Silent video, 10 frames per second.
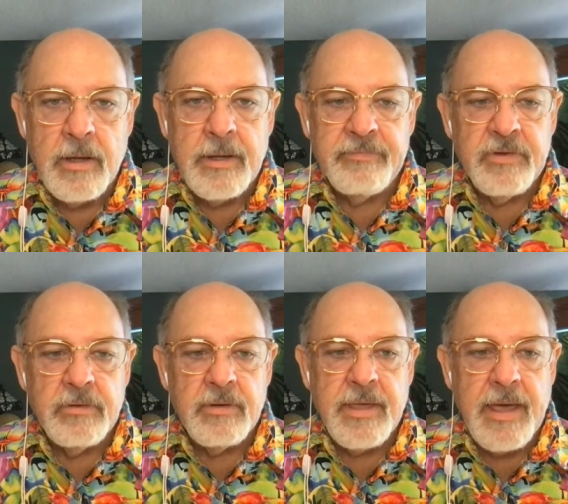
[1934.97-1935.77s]
If you
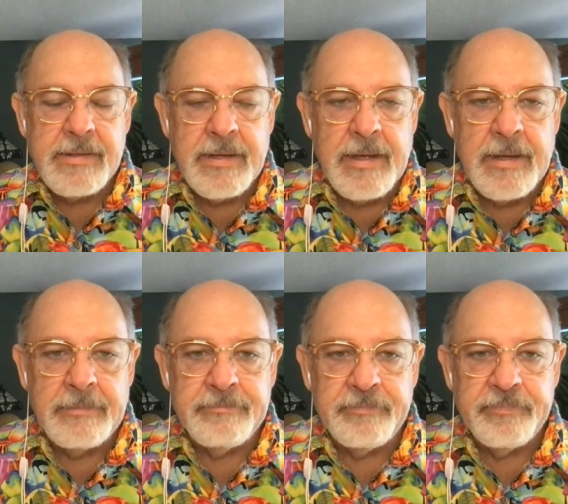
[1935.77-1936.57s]
look at
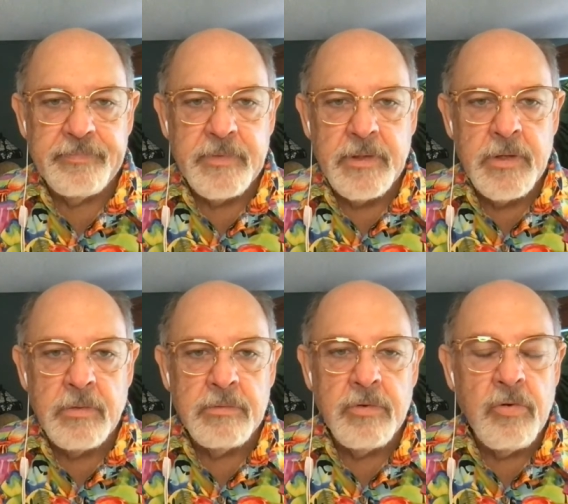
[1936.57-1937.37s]

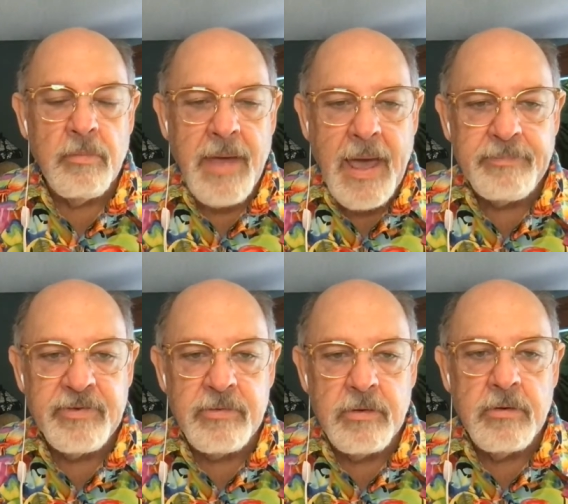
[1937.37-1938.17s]
Google
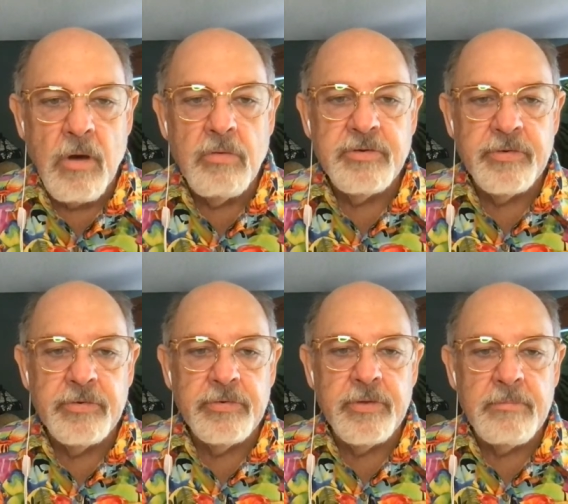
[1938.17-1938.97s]
Maps and you go
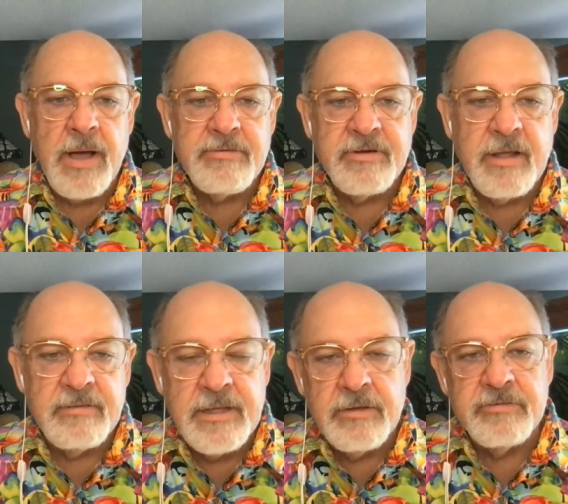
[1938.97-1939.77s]
to the Madre del
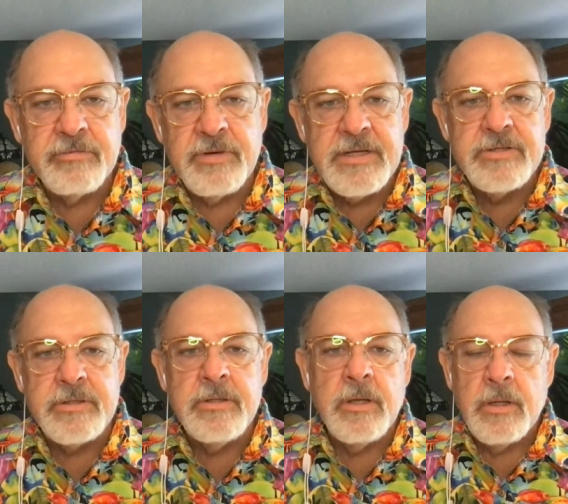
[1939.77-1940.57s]
Dios
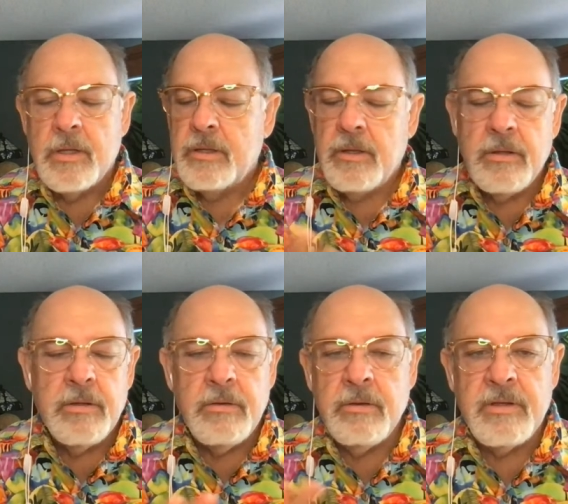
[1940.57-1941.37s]
region,
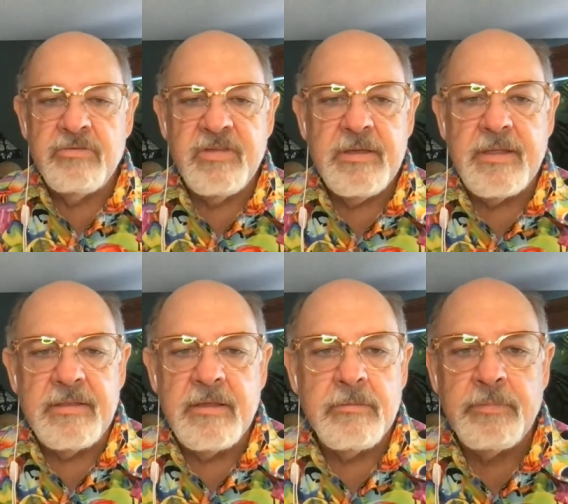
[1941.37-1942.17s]
you can see
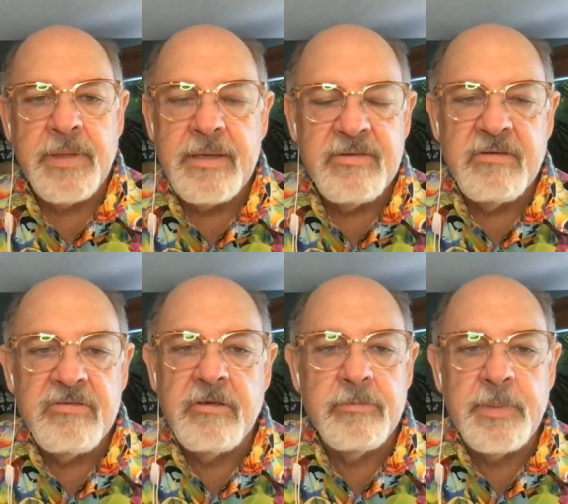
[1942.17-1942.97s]
that this place has
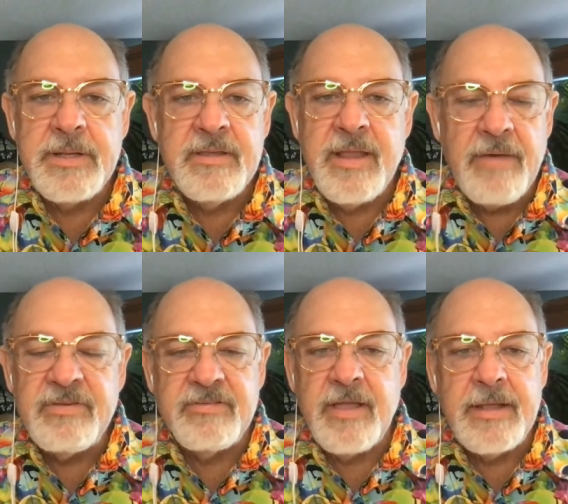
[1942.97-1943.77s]
just been
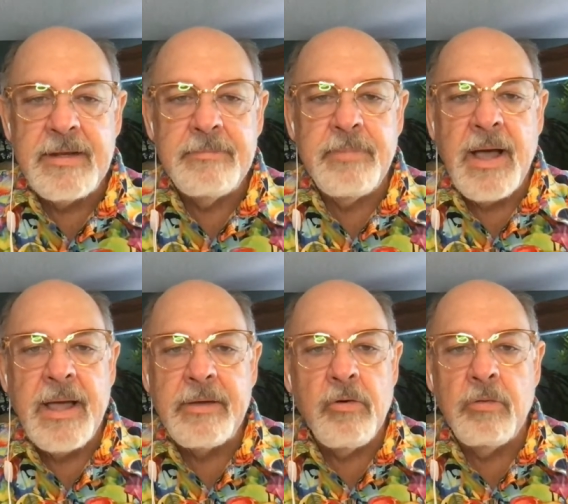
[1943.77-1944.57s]
devastated
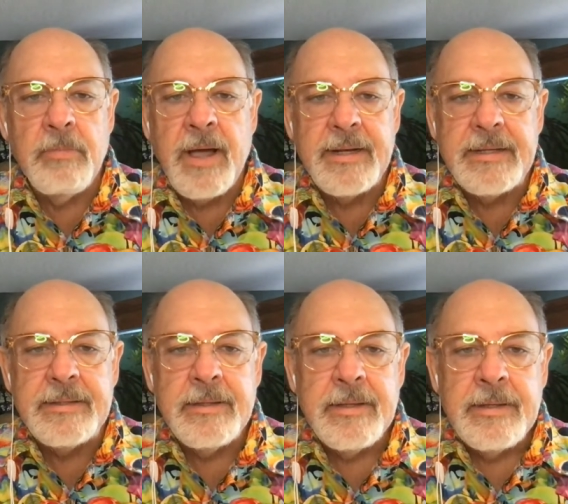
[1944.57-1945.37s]
by gold mining.
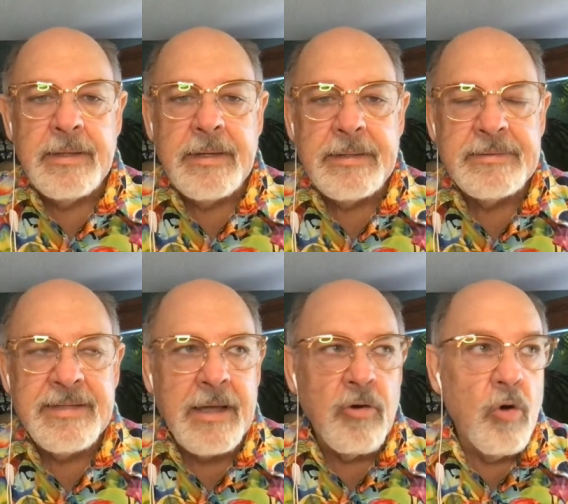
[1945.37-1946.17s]
It's
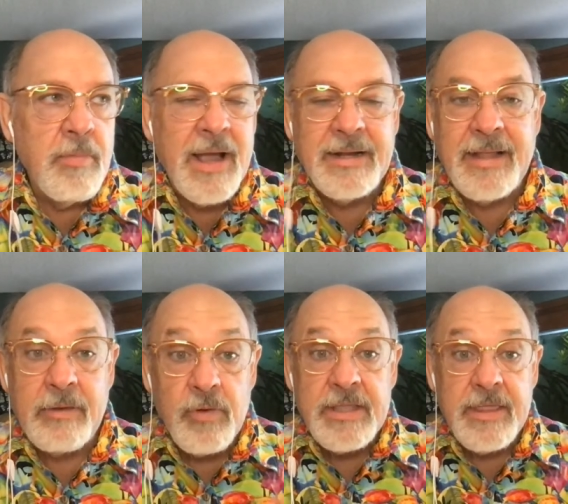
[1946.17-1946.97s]
not gold mining
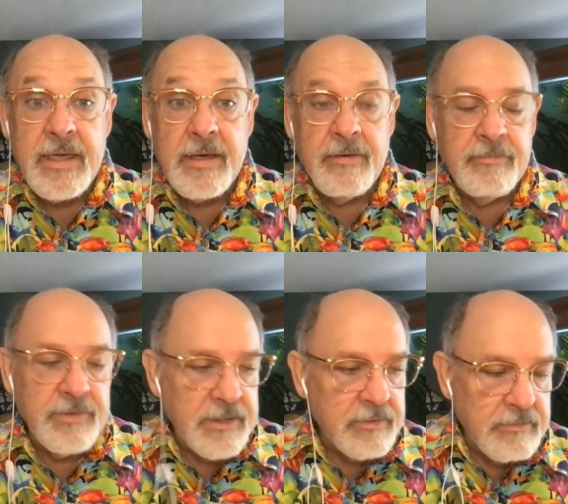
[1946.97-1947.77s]
like we think of.
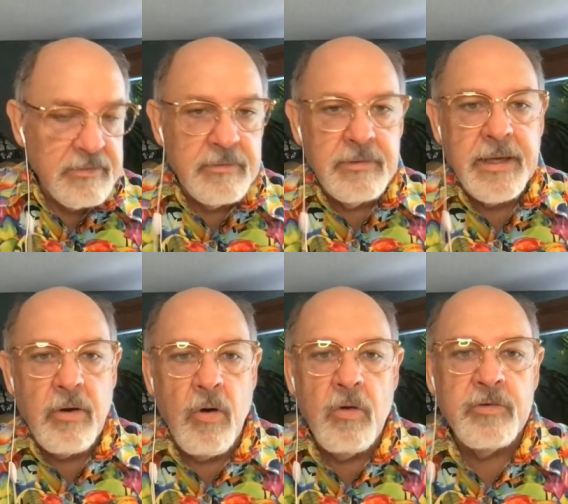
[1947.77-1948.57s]
We dig
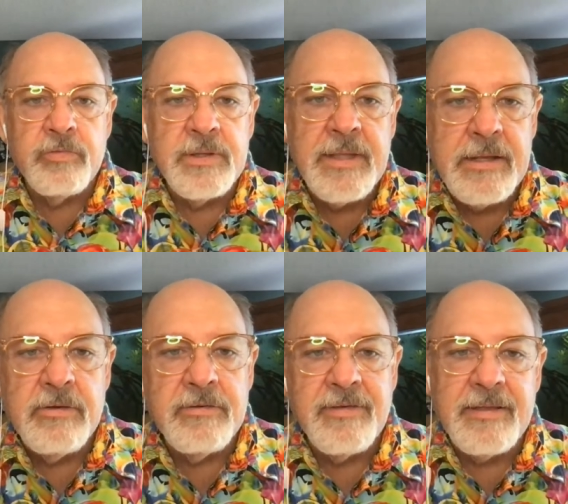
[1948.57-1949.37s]
holes. What they
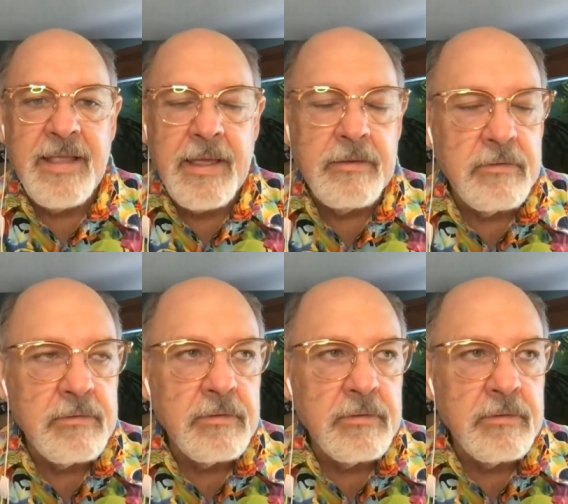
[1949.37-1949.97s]
do is they take